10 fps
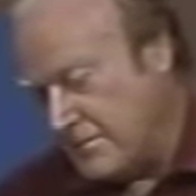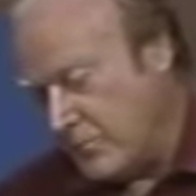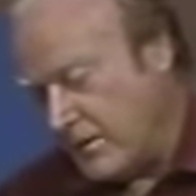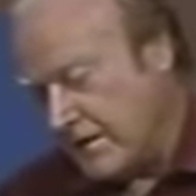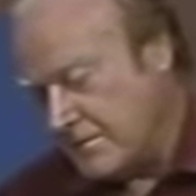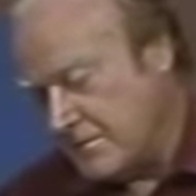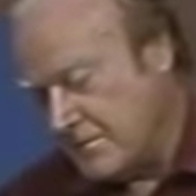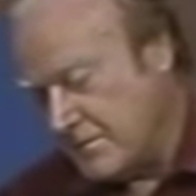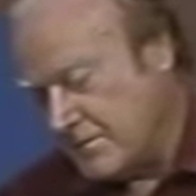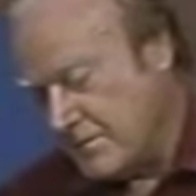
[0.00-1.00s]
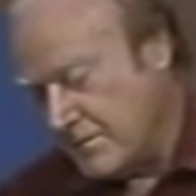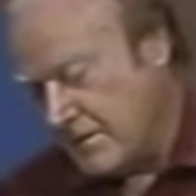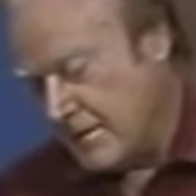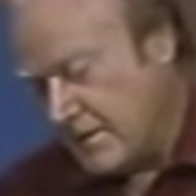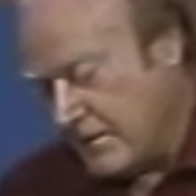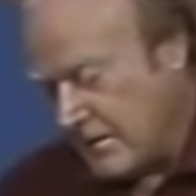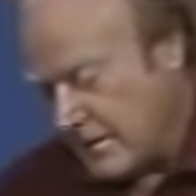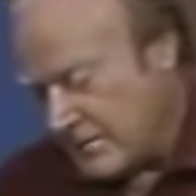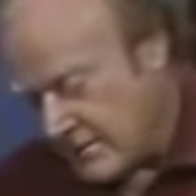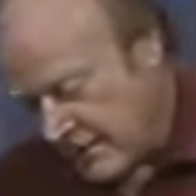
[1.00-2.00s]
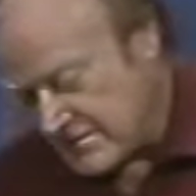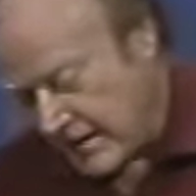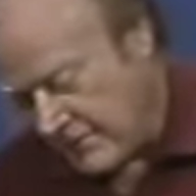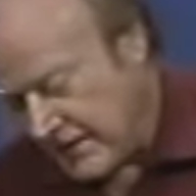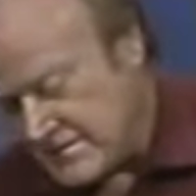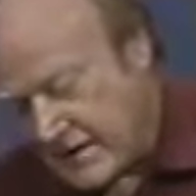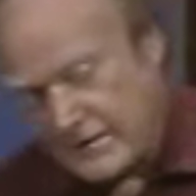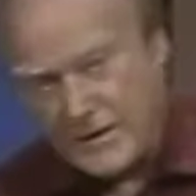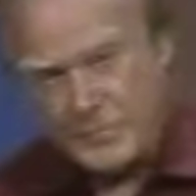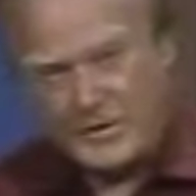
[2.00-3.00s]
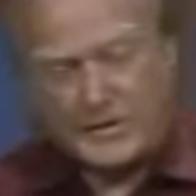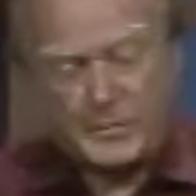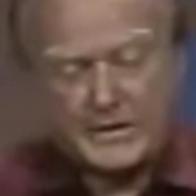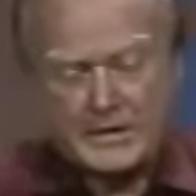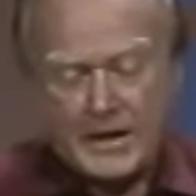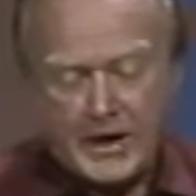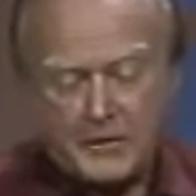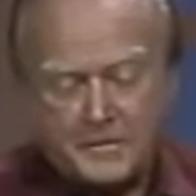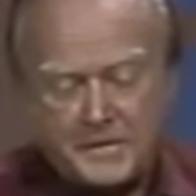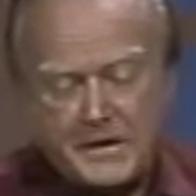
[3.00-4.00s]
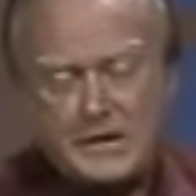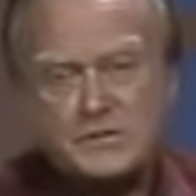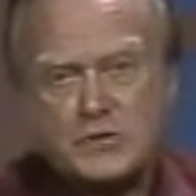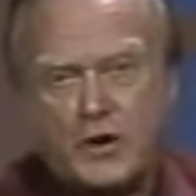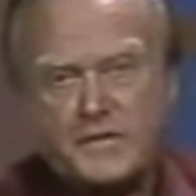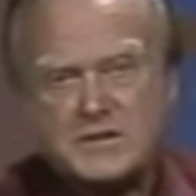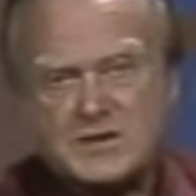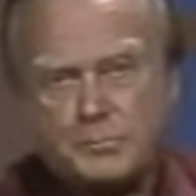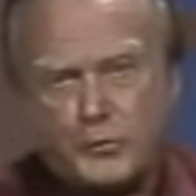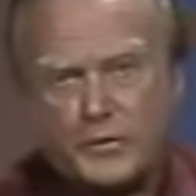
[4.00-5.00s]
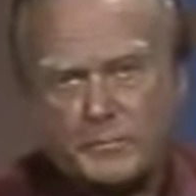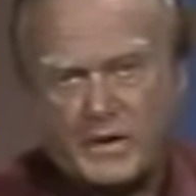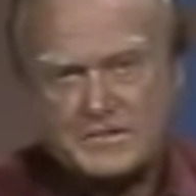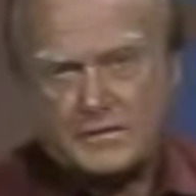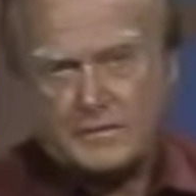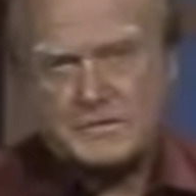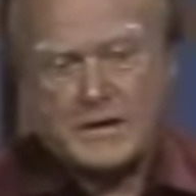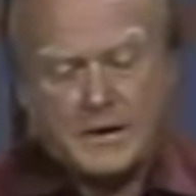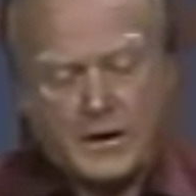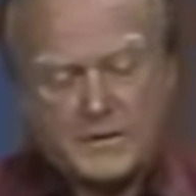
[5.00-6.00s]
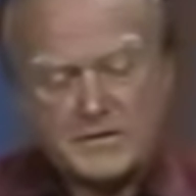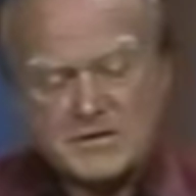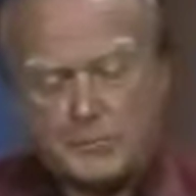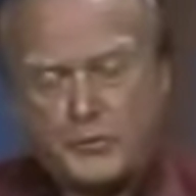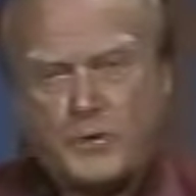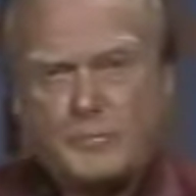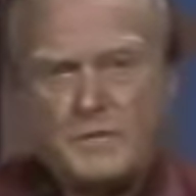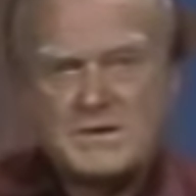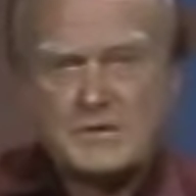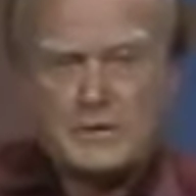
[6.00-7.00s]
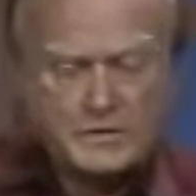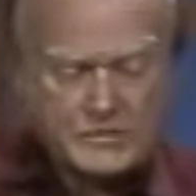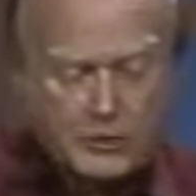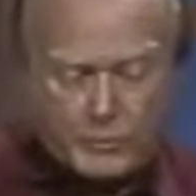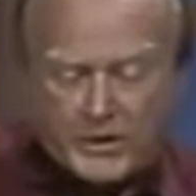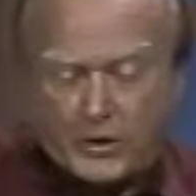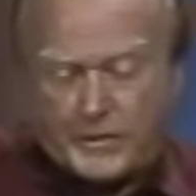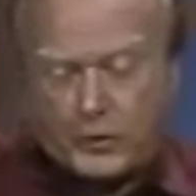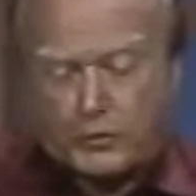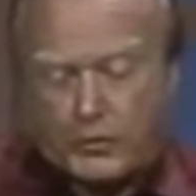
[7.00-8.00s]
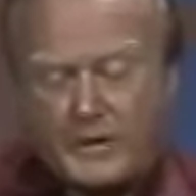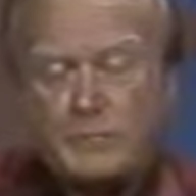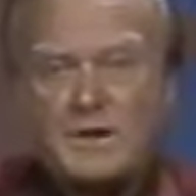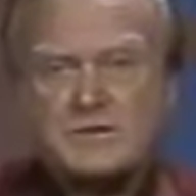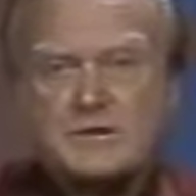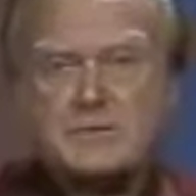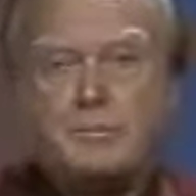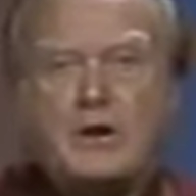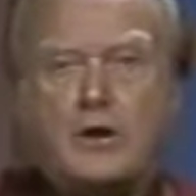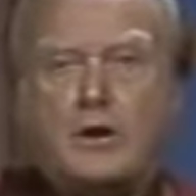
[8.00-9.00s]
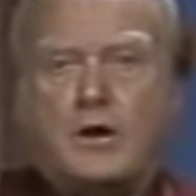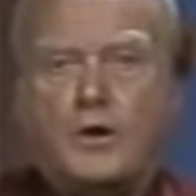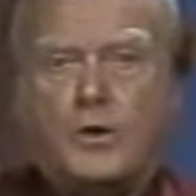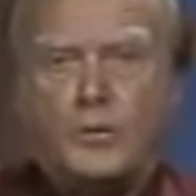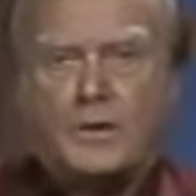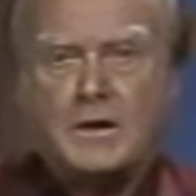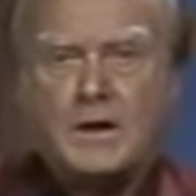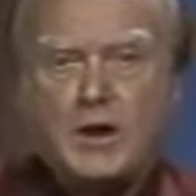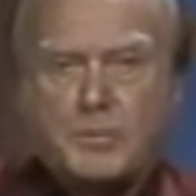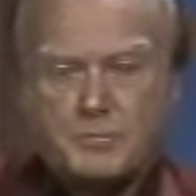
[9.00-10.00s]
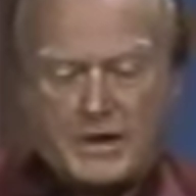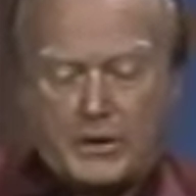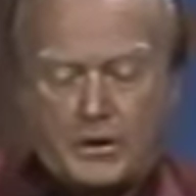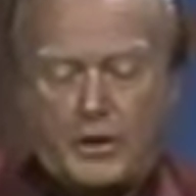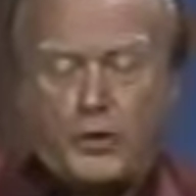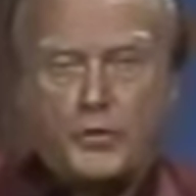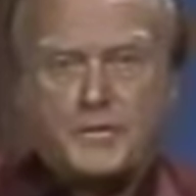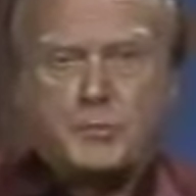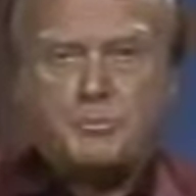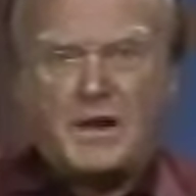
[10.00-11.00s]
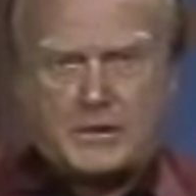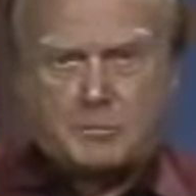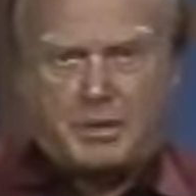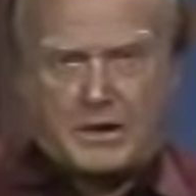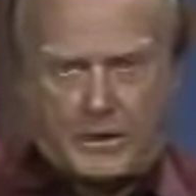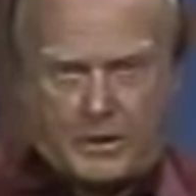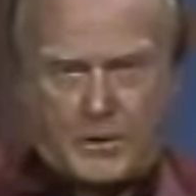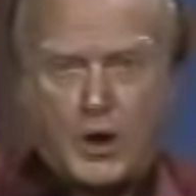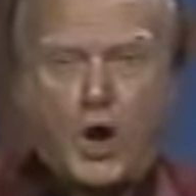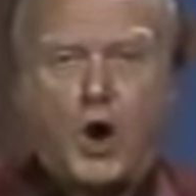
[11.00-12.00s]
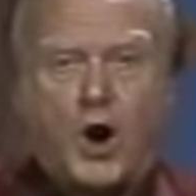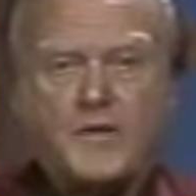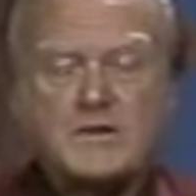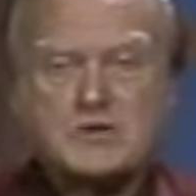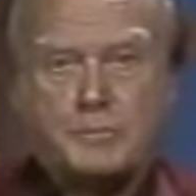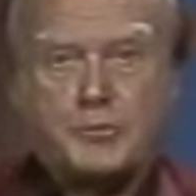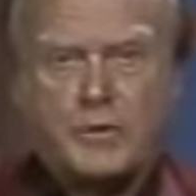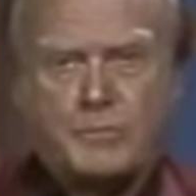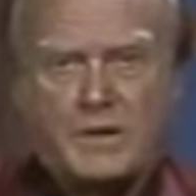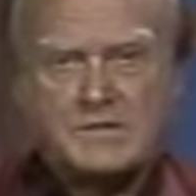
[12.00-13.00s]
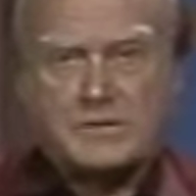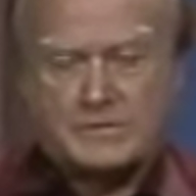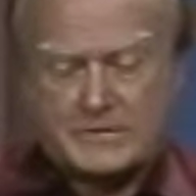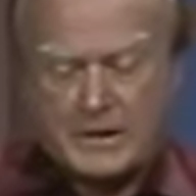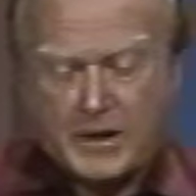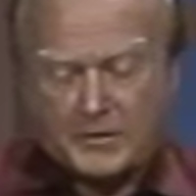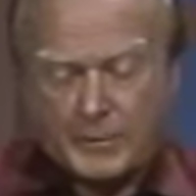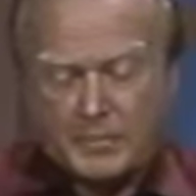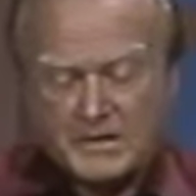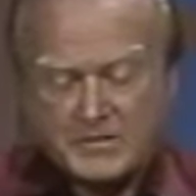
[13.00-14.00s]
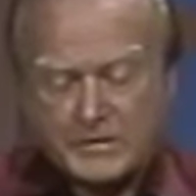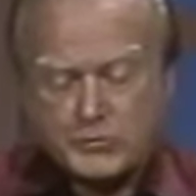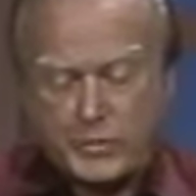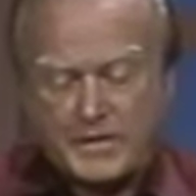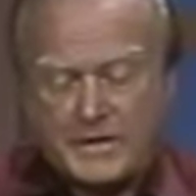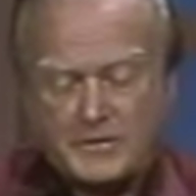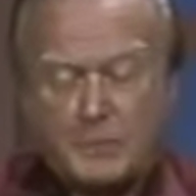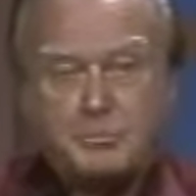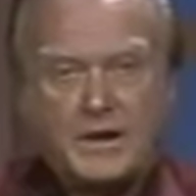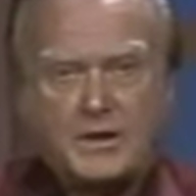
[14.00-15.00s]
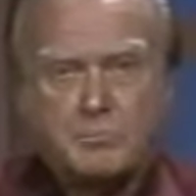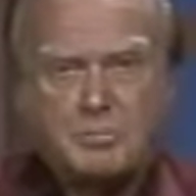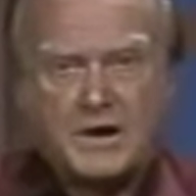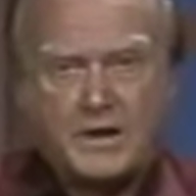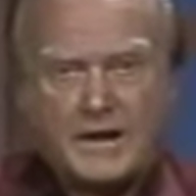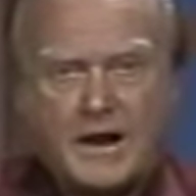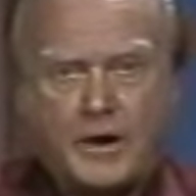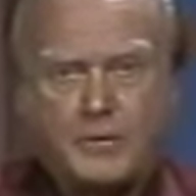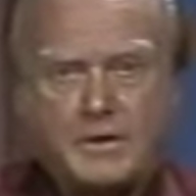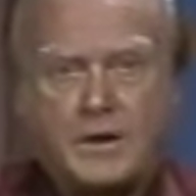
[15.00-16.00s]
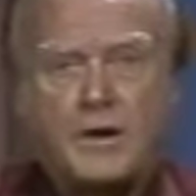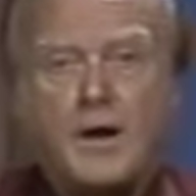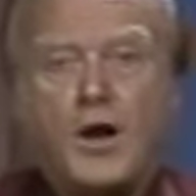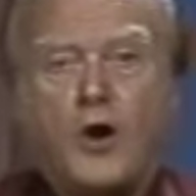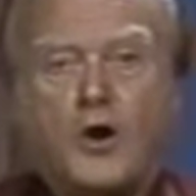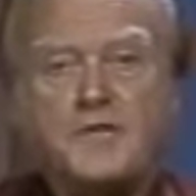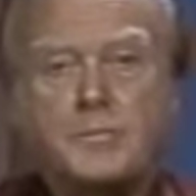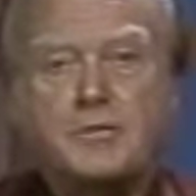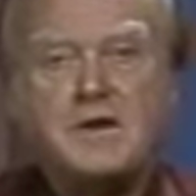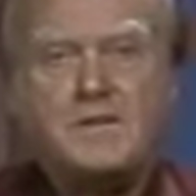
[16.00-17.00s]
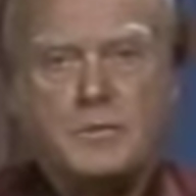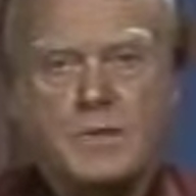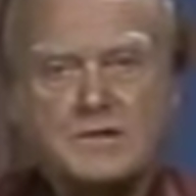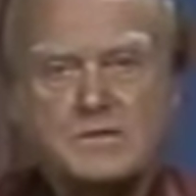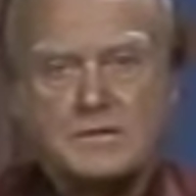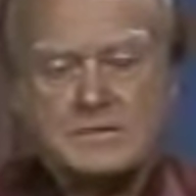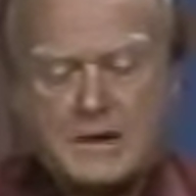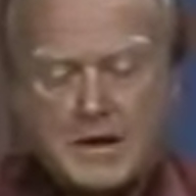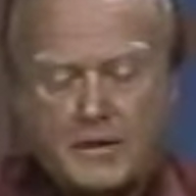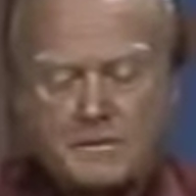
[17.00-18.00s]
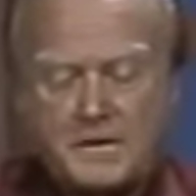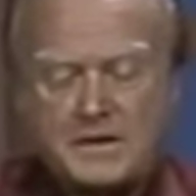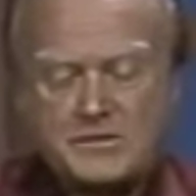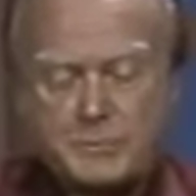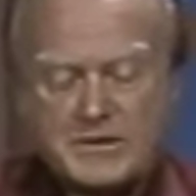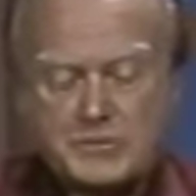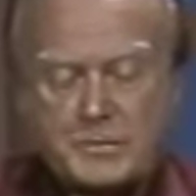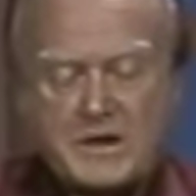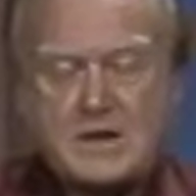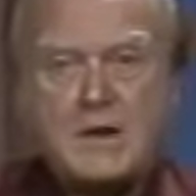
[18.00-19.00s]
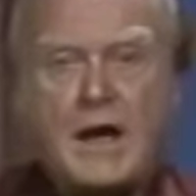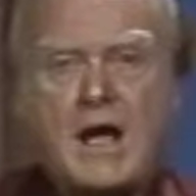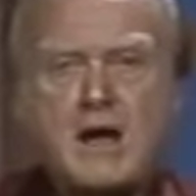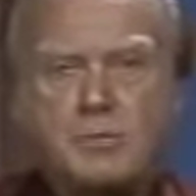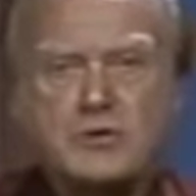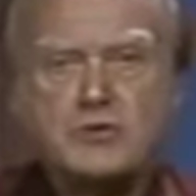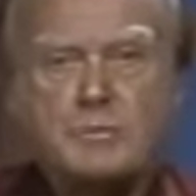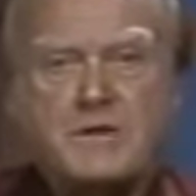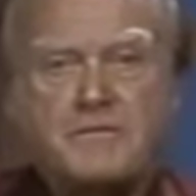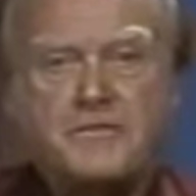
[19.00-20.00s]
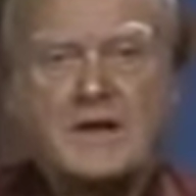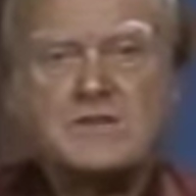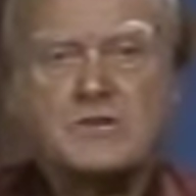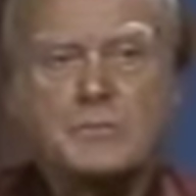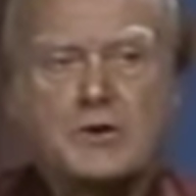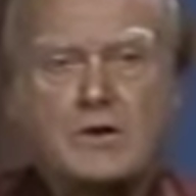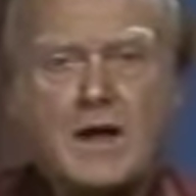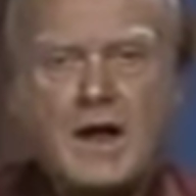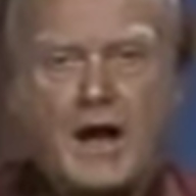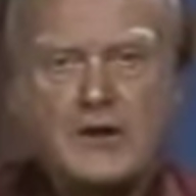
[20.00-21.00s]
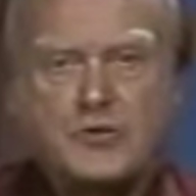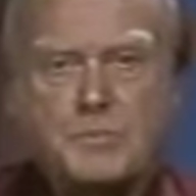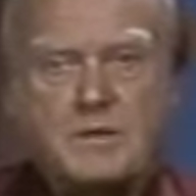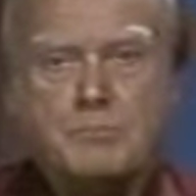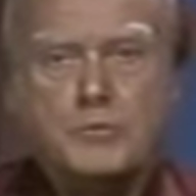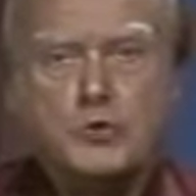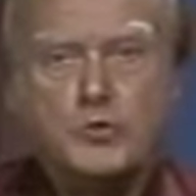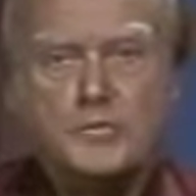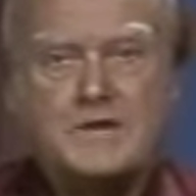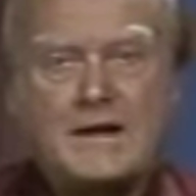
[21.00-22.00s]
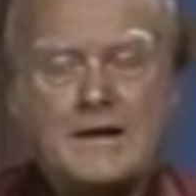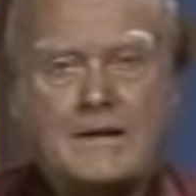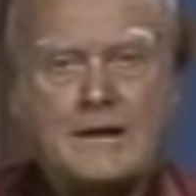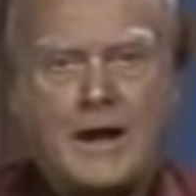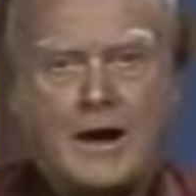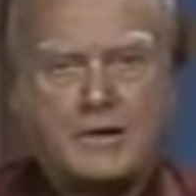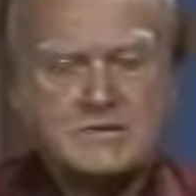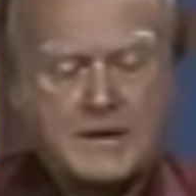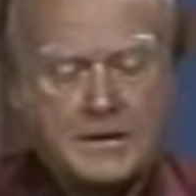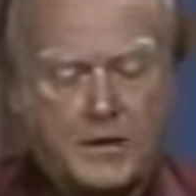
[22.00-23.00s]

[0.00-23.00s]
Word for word: What? That's right. They're tight. They, tight, they tighten up a little bit. These are the support muscles. The support muscles, we call the groin muscles below, below the belt buckle, are the support muscles. The muscles within the belt buckle area are the breathing muscles. These must be able to be flexible and to be moved in and out.